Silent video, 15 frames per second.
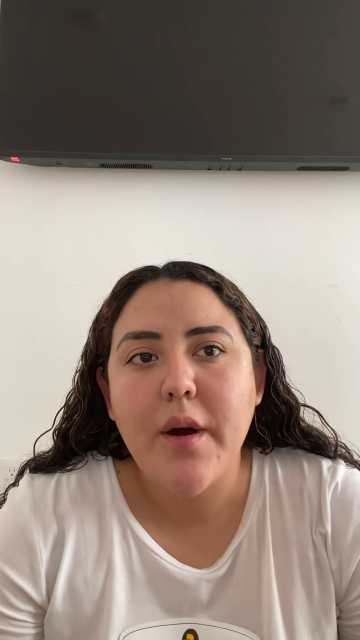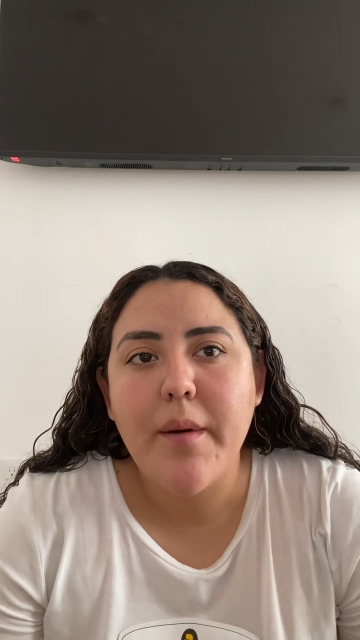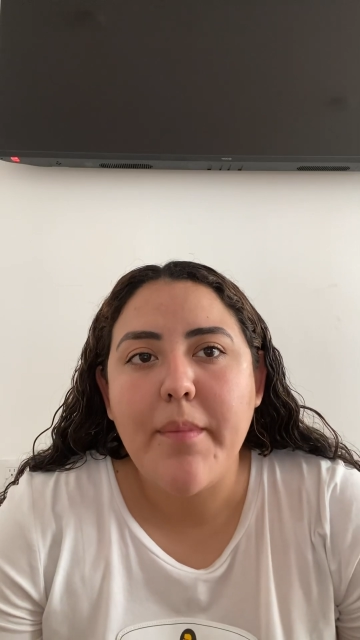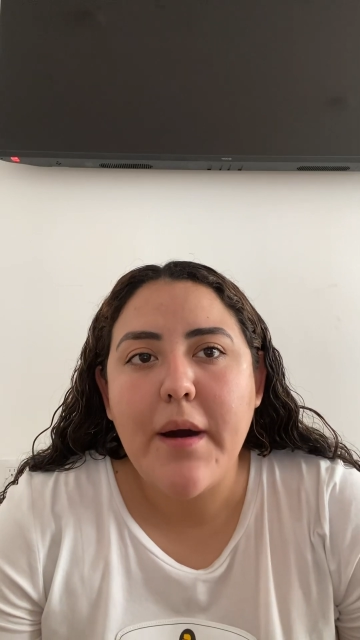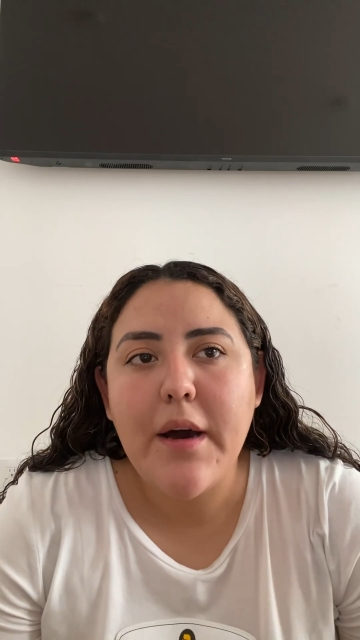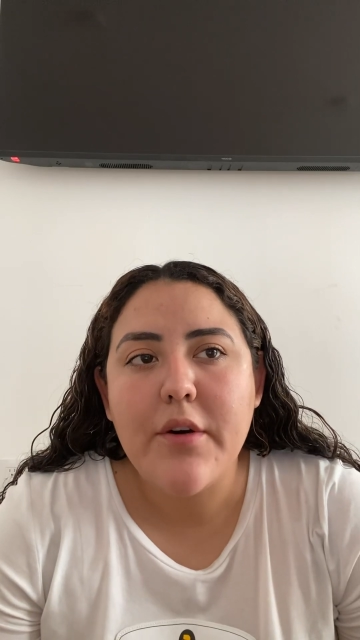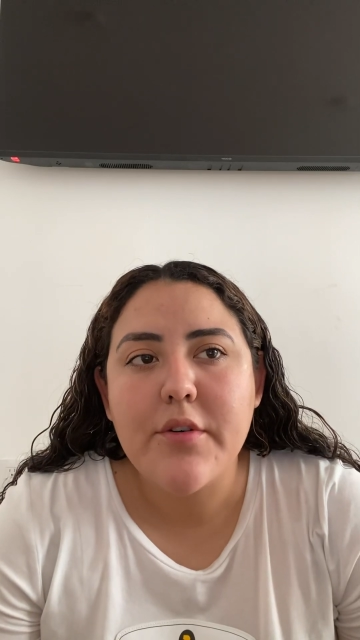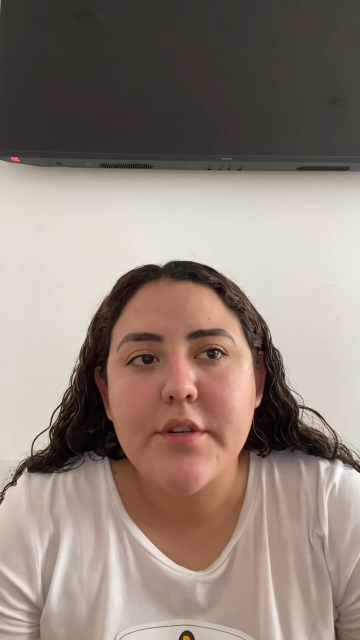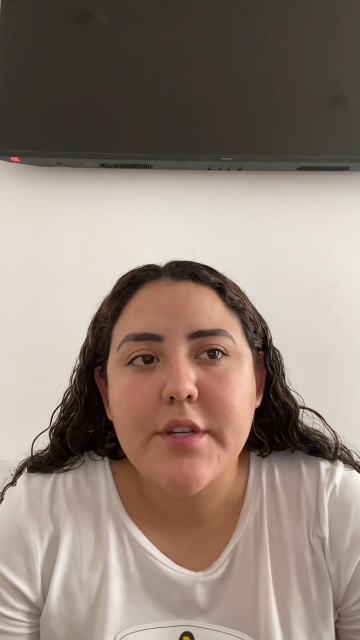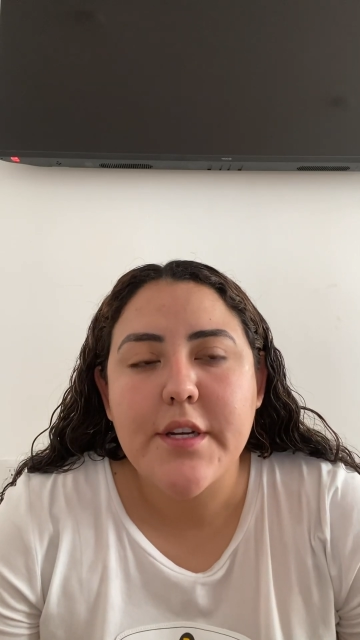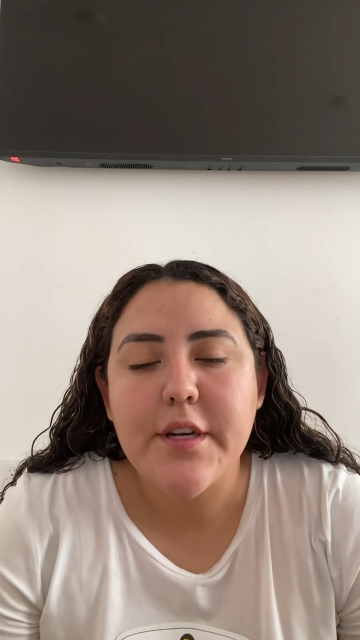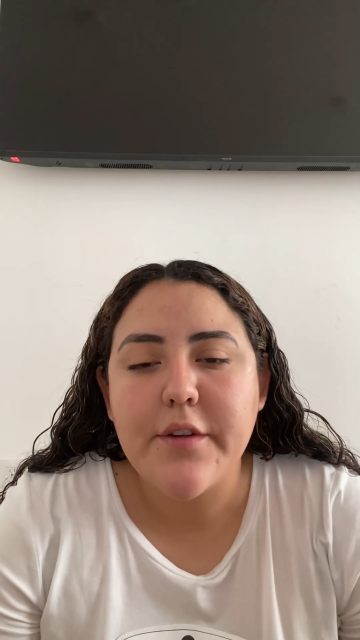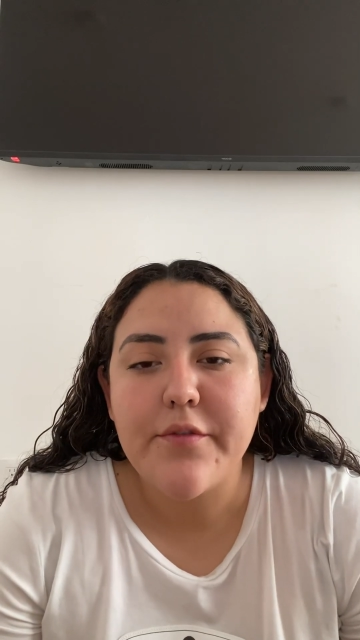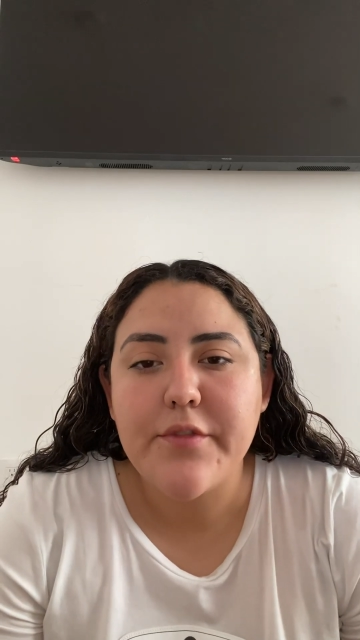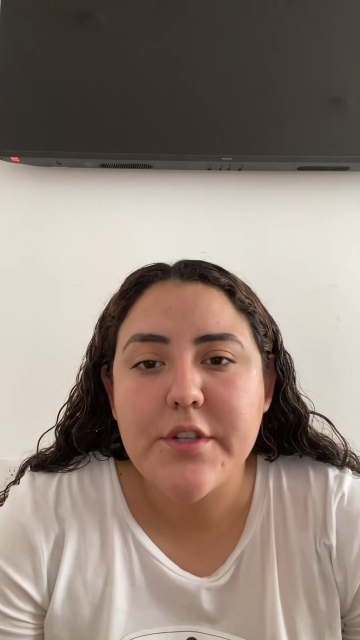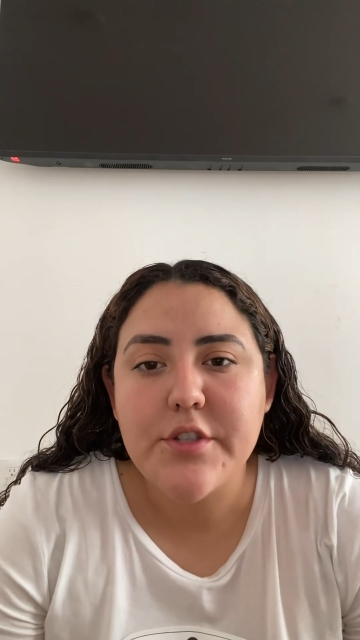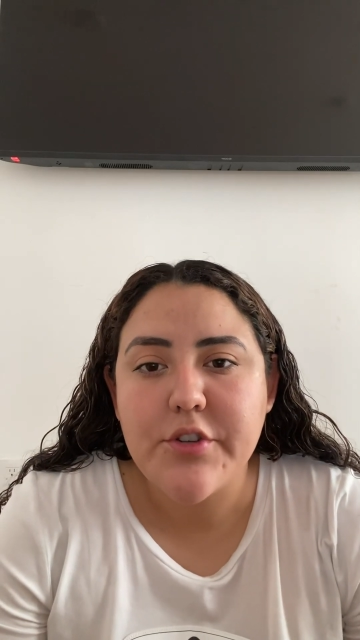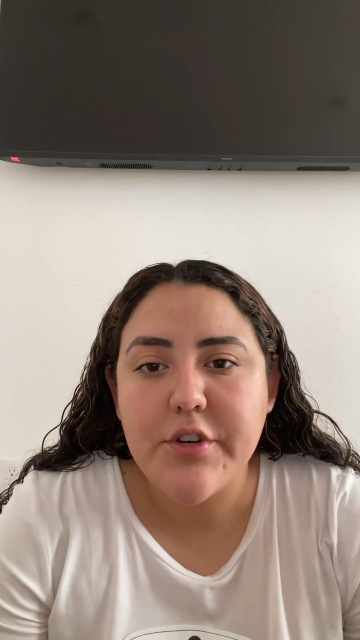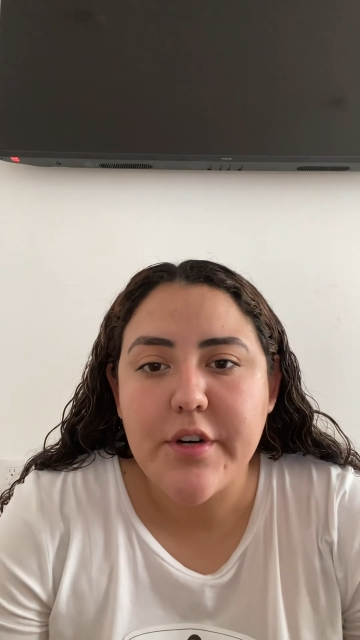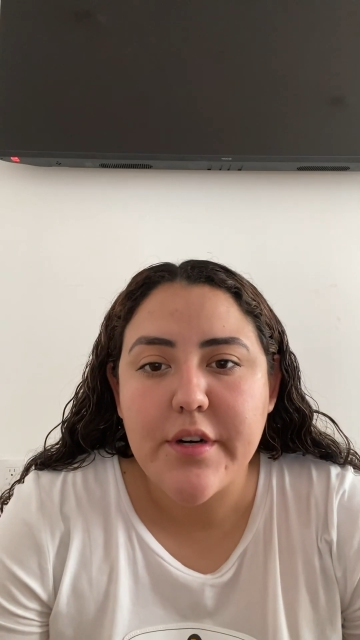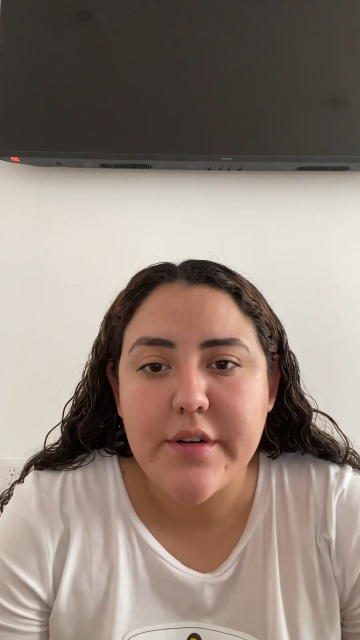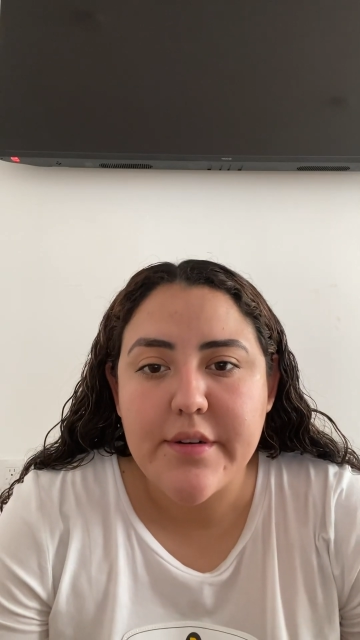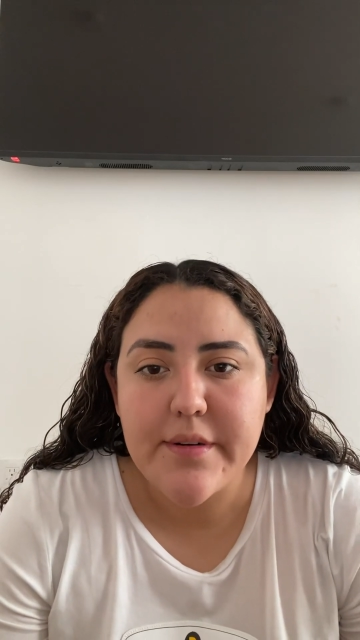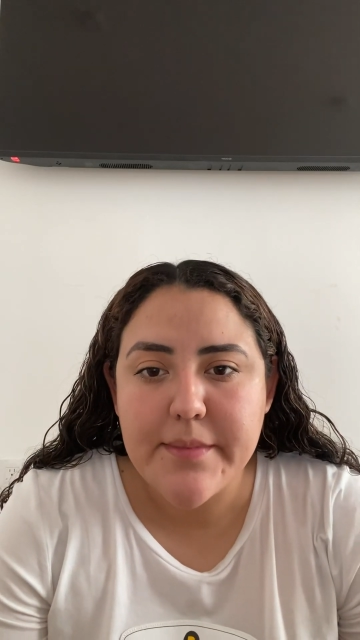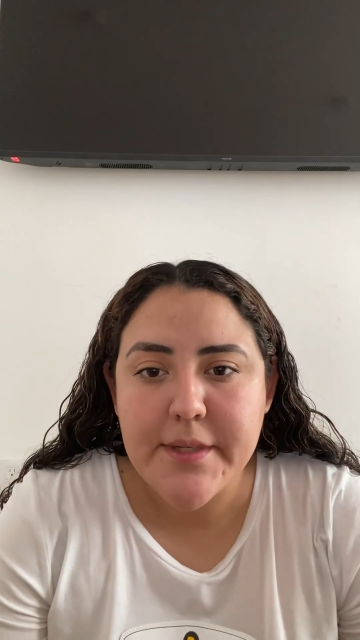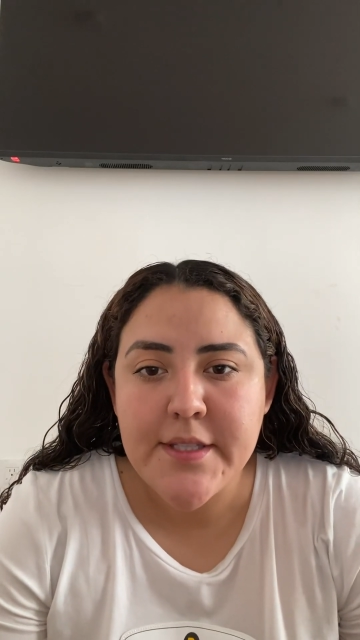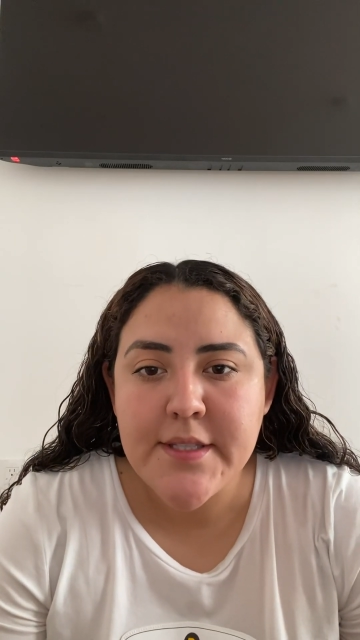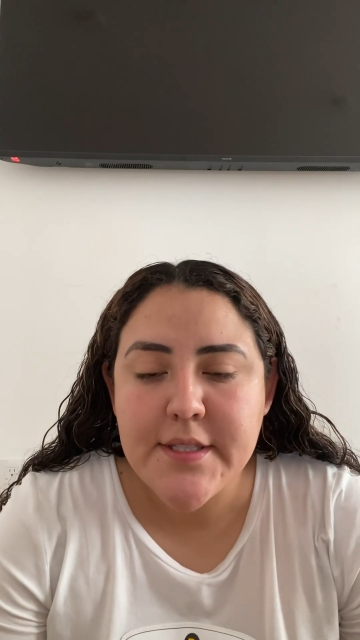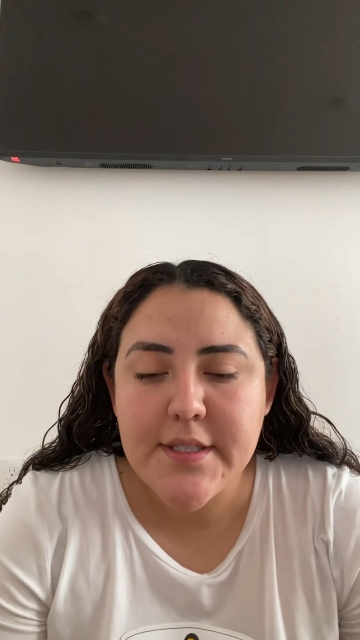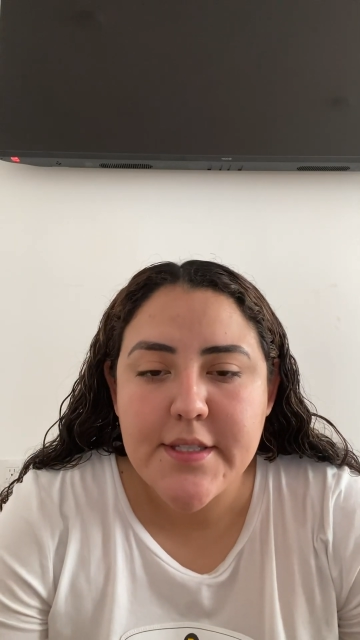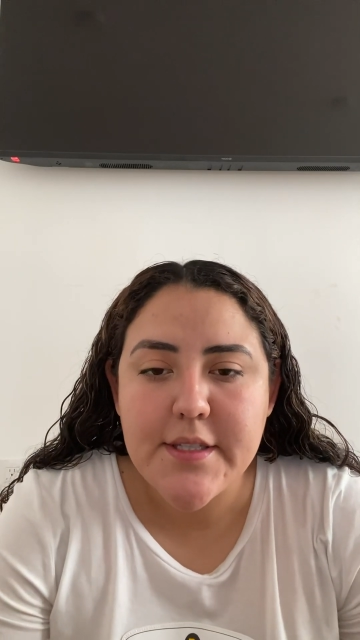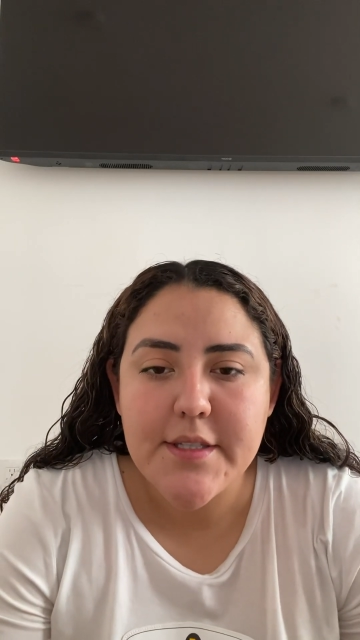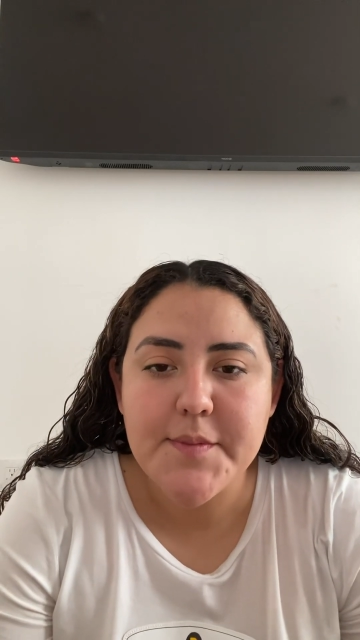about free trade agreements,